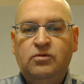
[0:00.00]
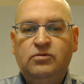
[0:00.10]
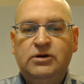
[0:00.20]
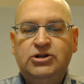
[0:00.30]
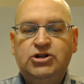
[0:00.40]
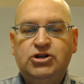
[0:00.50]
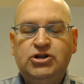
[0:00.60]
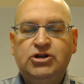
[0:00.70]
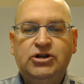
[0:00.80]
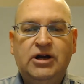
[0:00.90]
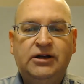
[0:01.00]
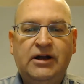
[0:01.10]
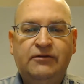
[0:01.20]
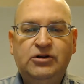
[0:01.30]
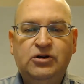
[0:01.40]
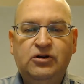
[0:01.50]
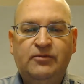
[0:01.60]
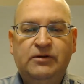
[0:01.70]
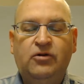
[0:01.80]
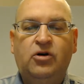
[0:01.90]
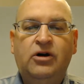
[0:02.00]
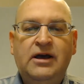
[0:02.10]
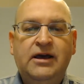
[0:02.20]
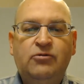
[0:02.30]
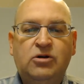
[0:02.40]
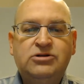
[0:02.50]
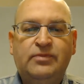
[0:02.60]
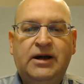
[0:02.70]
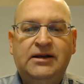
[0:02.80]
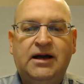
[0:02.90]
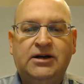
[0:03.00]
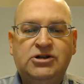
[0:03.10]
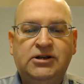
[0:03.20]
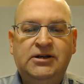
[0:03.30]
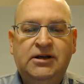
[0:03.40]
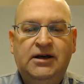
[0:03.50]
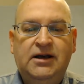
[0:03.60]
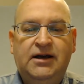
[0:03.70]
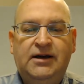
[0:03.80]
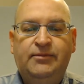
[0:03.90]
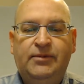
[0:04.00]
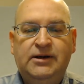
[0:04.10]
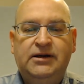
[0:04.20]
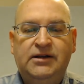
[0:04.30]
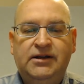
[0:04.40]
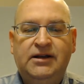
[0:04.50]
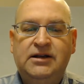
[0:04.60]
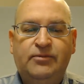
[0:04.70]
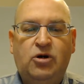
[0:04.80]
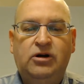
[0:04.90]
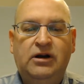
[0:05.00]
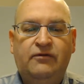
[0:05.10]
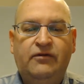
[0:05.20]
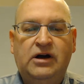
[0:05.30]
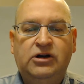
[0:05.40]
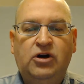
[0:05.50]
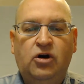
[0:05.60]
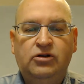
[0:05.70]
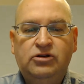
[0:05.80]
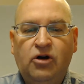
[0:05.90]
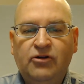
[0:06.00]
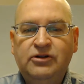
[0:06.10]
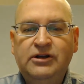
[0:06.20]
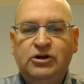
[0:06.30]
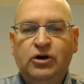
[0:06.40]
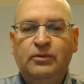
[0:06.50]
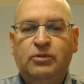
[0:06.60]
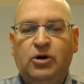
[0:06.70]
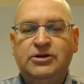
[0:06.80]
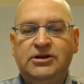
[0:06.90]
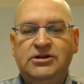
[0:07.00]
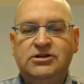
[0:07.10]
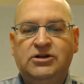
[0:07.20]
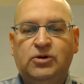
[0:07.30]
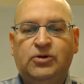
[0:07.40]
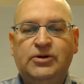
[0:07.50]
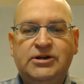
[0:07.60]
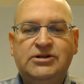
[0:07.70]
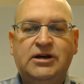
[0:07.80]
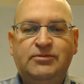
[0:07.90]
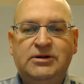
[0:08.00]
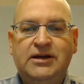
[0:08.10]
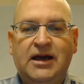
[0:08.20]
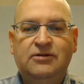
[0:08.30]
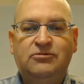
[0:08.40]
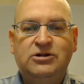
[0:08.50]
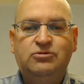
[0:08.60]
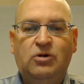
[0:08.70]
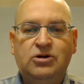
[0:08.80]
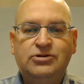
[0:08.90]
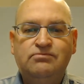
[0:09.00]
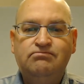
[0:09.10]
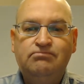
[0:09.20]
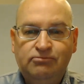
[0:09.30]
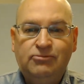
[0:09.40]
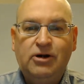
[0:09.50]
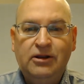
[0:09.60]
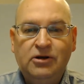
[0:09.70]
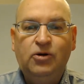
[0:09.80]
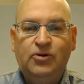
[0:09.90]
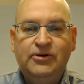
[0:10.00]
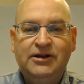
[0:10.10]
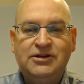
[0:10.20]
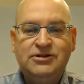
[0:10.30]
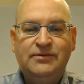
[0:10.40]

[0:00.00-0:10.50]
which I'd never heard of before. It wasn't bad actually. And then I had a bottle of Dorothy Goodbody's Glorious IPA, which was rather glorious.